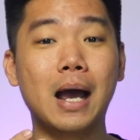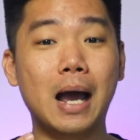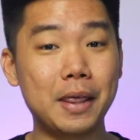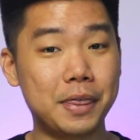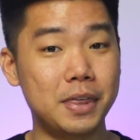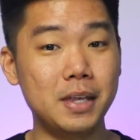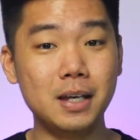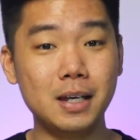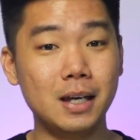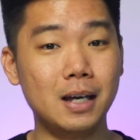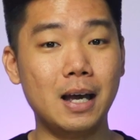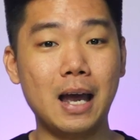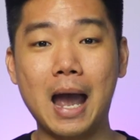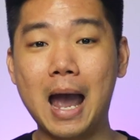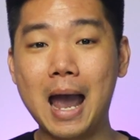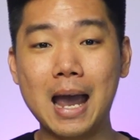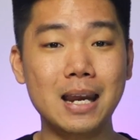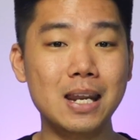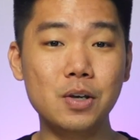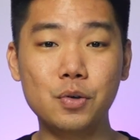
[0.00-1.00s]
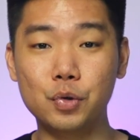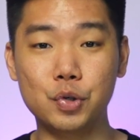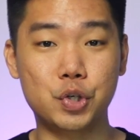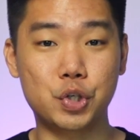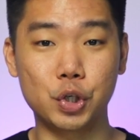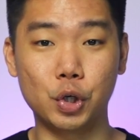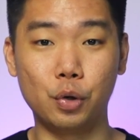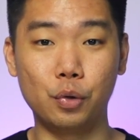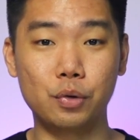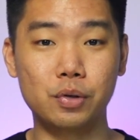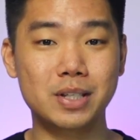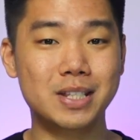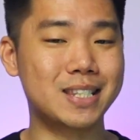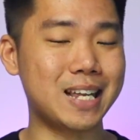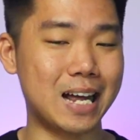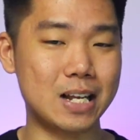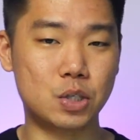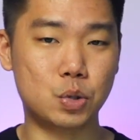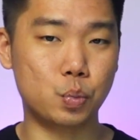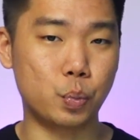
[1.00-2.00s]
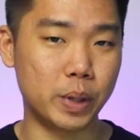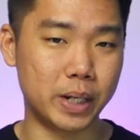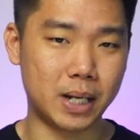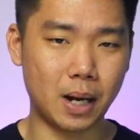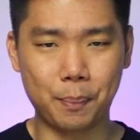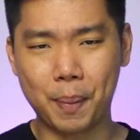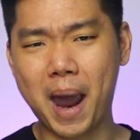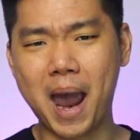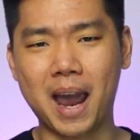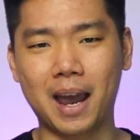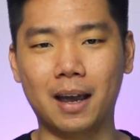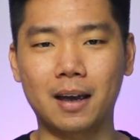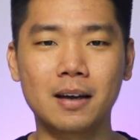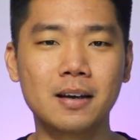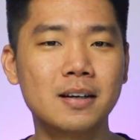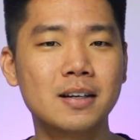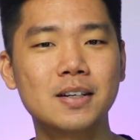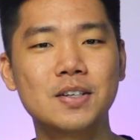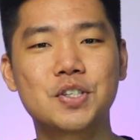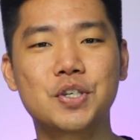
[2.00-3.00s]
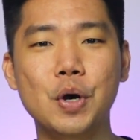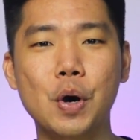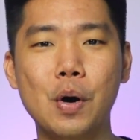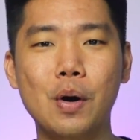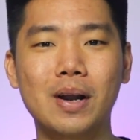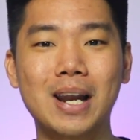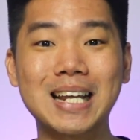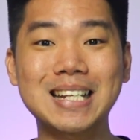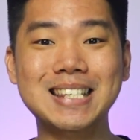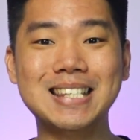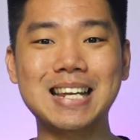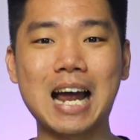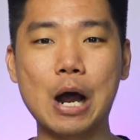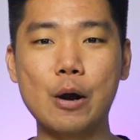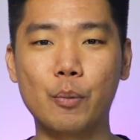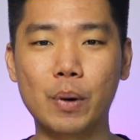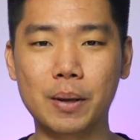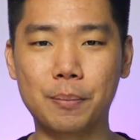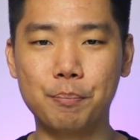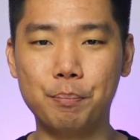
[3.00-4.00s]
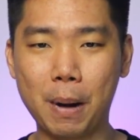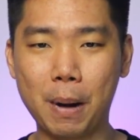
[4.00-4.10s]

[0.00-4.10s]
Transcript: I think any good show starts with a bang. So let's start with